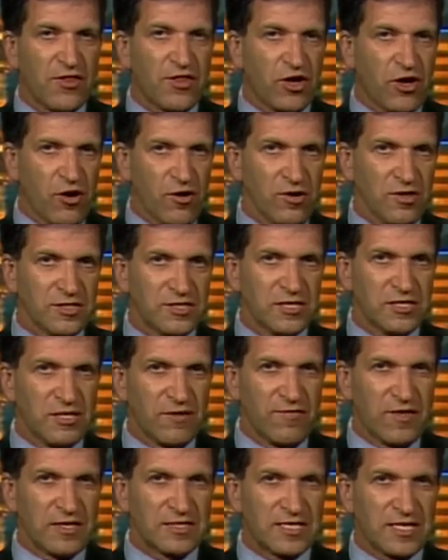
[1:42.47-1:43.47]
the
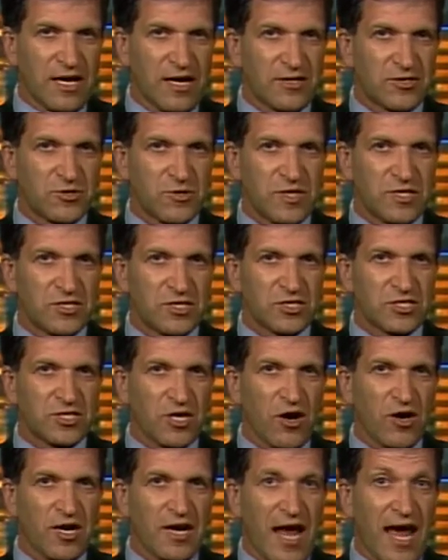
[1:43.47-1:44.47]
currencies of these countries
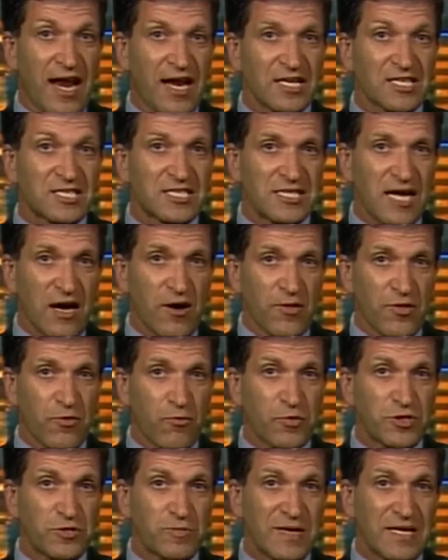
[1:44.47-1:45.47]
started heading
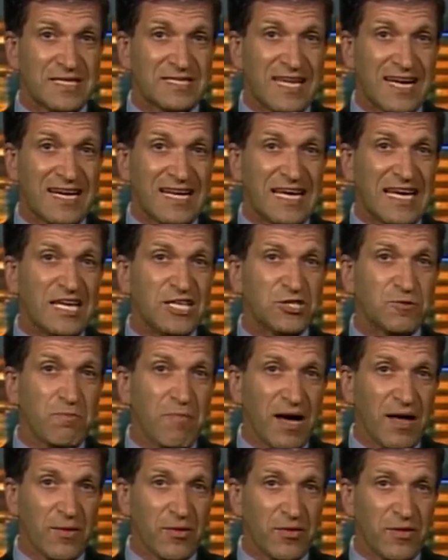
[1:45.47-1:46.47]
south, which means that each
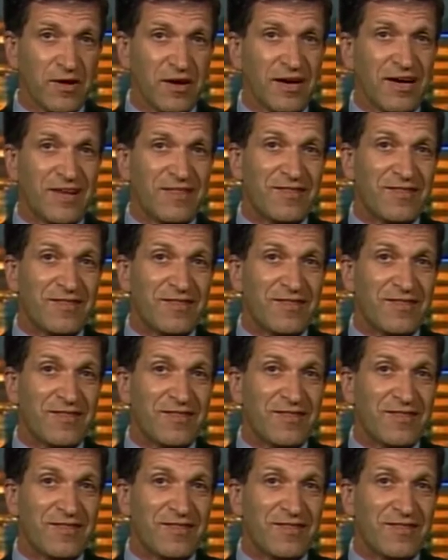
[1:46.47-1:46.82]
month